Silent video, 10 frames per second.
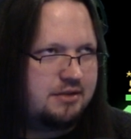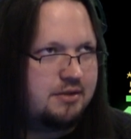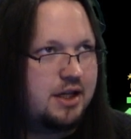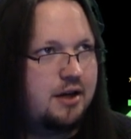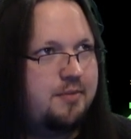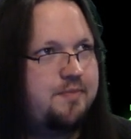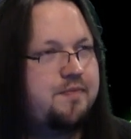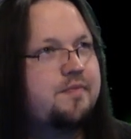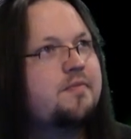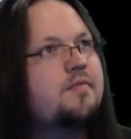well,
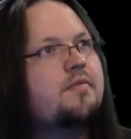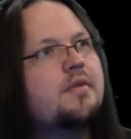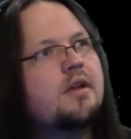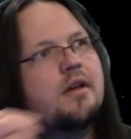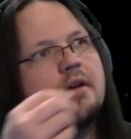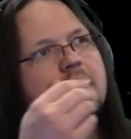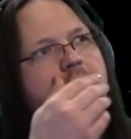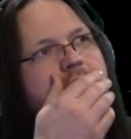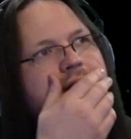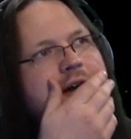
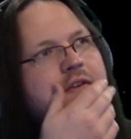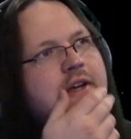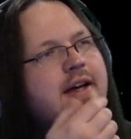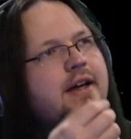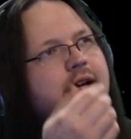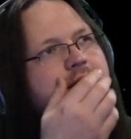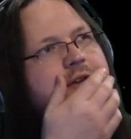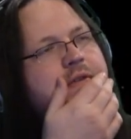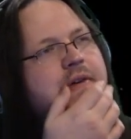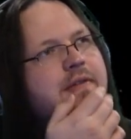I don't
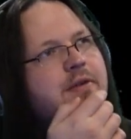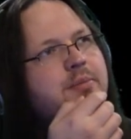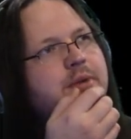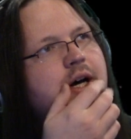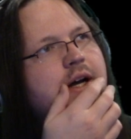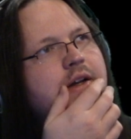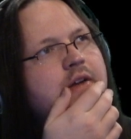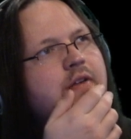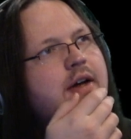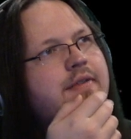know if I've ever
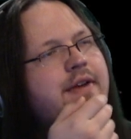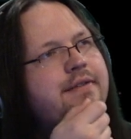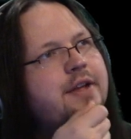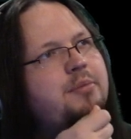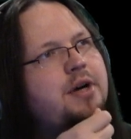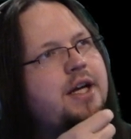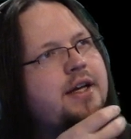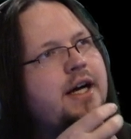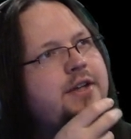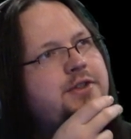bought. No, I've definitely bought a
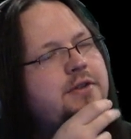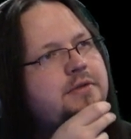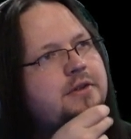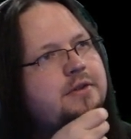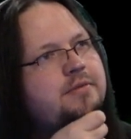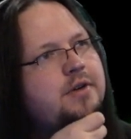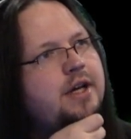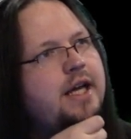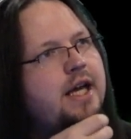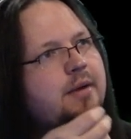console for
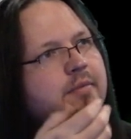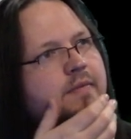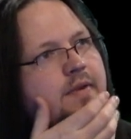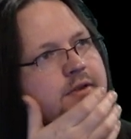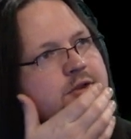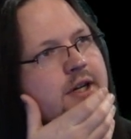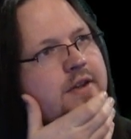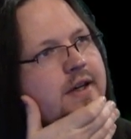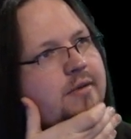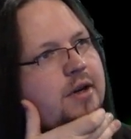a game. I'm just trying
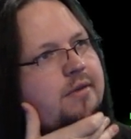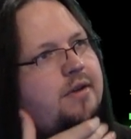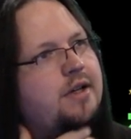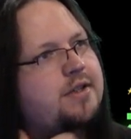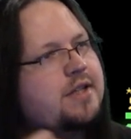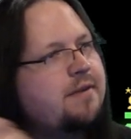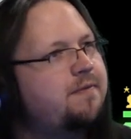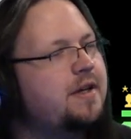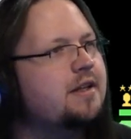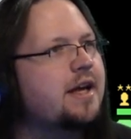to think of what it was. I
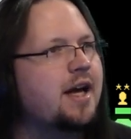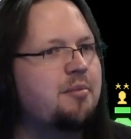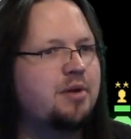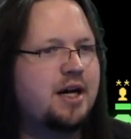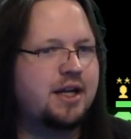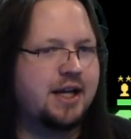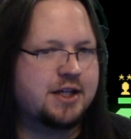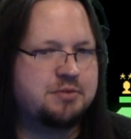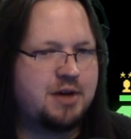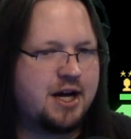feel like I bought an
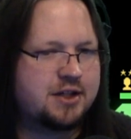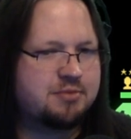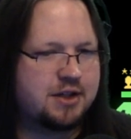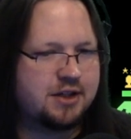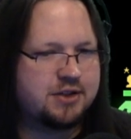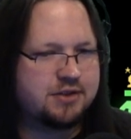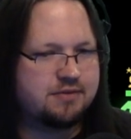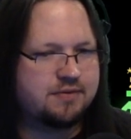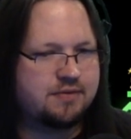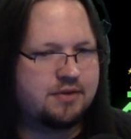Xbox because
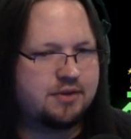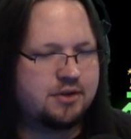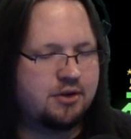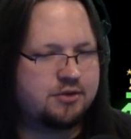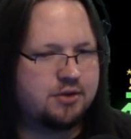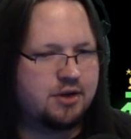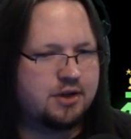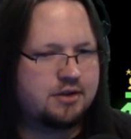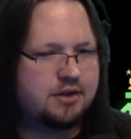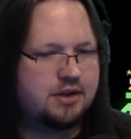of KOTOR.